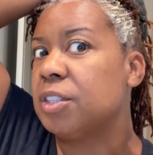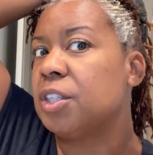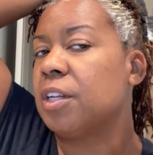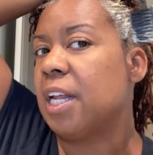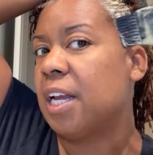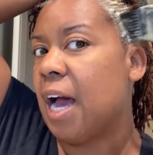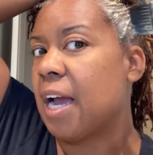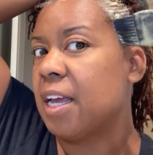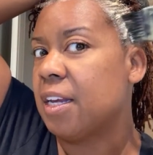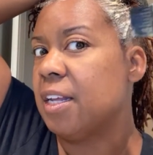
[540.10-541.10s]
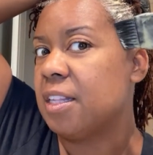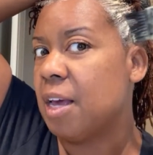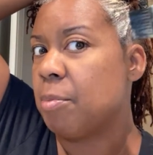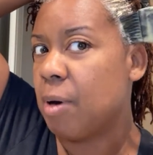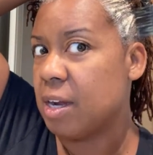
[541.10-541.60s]
so that I could get
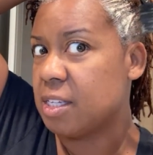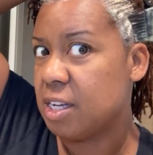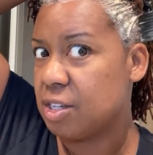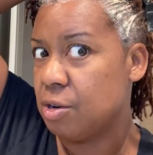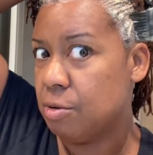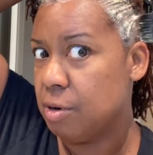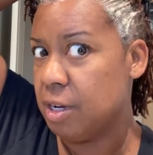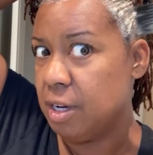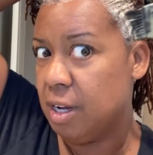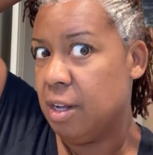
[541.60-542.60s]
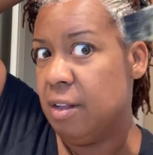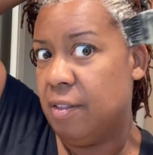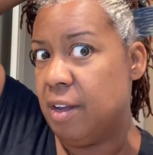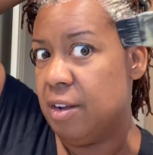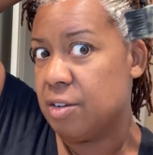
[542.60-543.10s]
that process going,
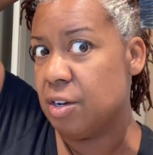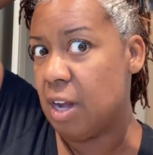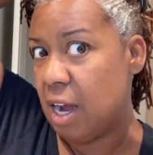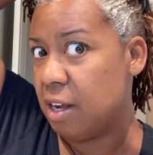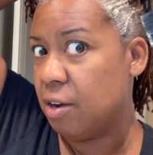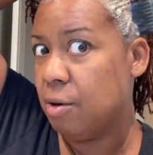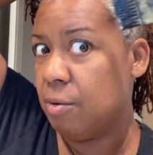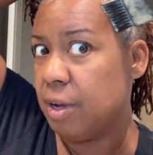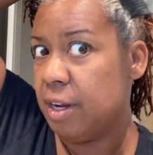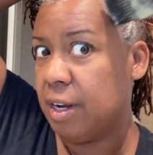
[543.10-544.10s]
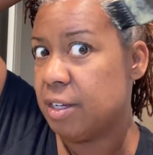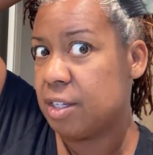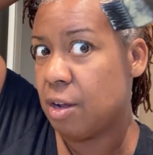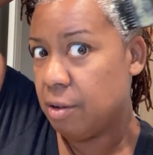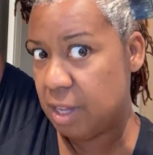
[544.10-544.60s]
the interlocking going,
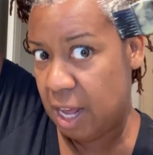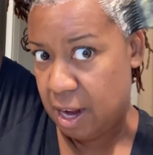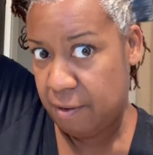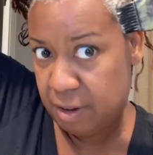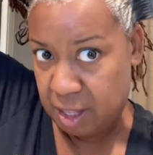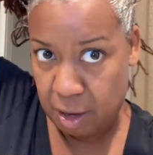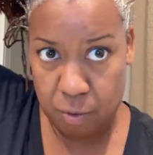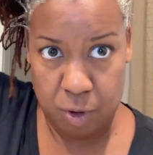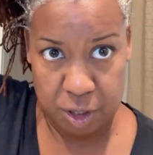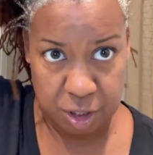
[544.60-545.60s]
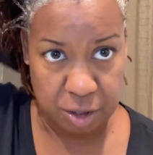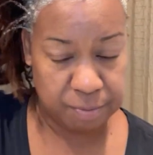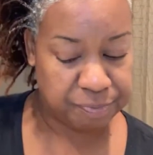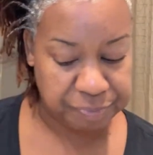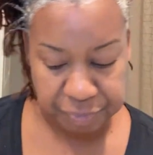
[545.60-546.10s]
so that everything was
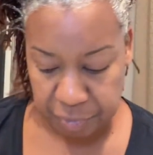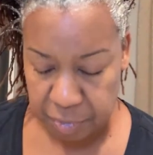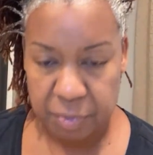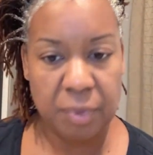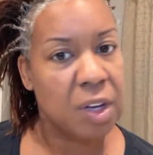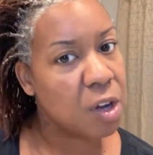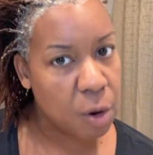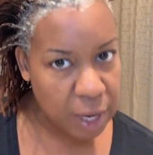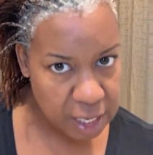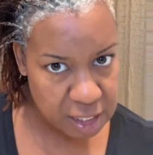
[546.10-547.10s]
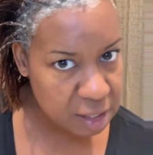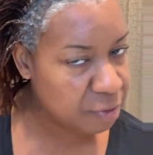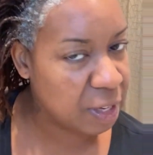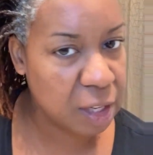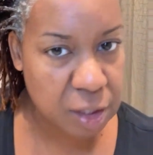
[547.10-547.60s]
cohesive.
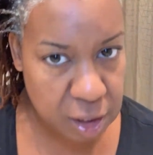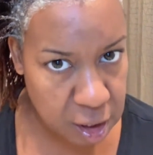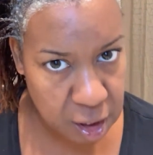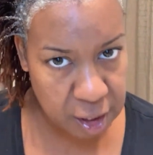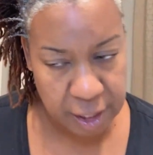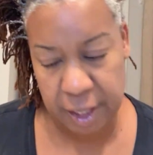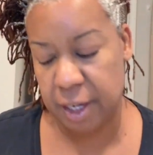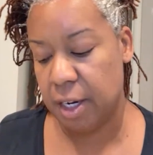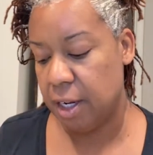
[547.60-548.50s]
It looked good.